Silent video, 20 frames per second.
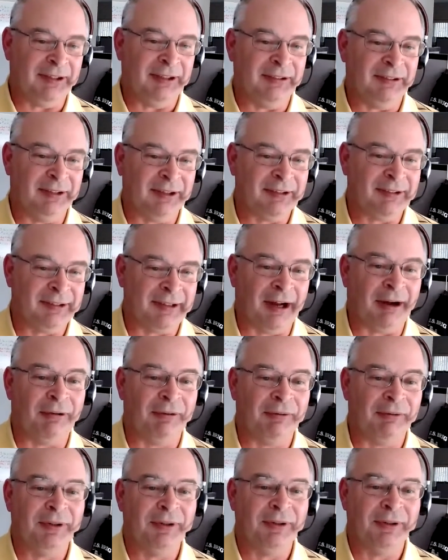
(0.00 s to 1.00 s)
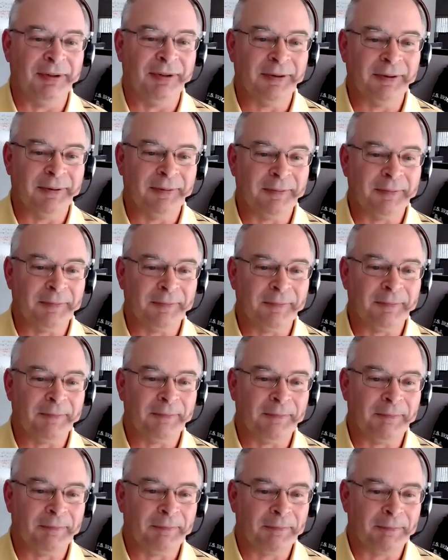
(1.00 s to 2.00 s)
Do you have a preference between
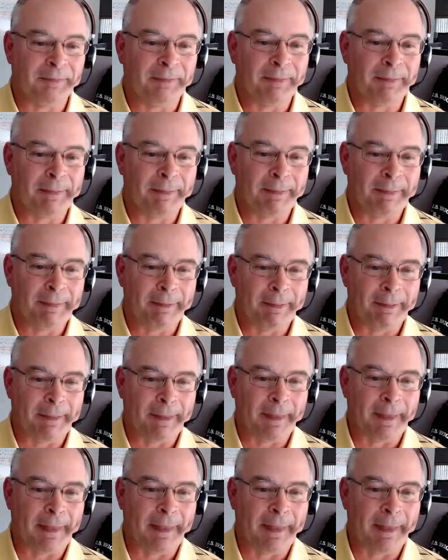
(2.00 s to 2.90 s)
operating system?